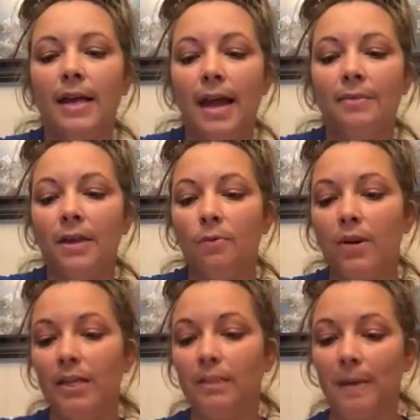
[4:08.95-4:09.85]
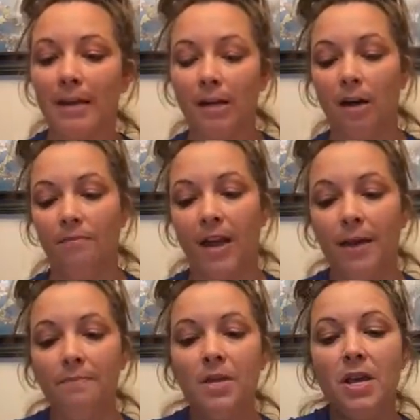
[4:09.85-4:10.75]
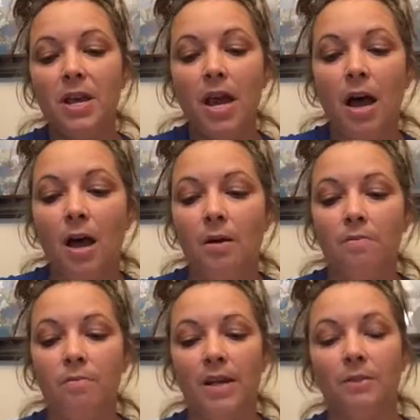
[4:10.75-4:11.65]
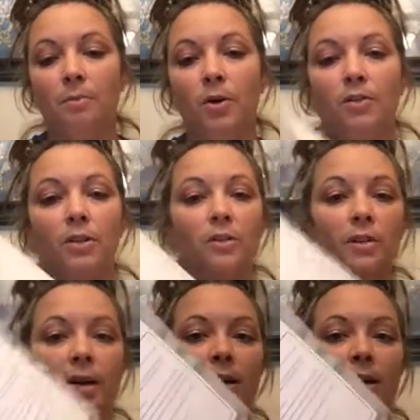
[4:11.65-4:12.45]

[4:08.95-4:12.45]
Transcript: And then we expanded off that. In the book, there's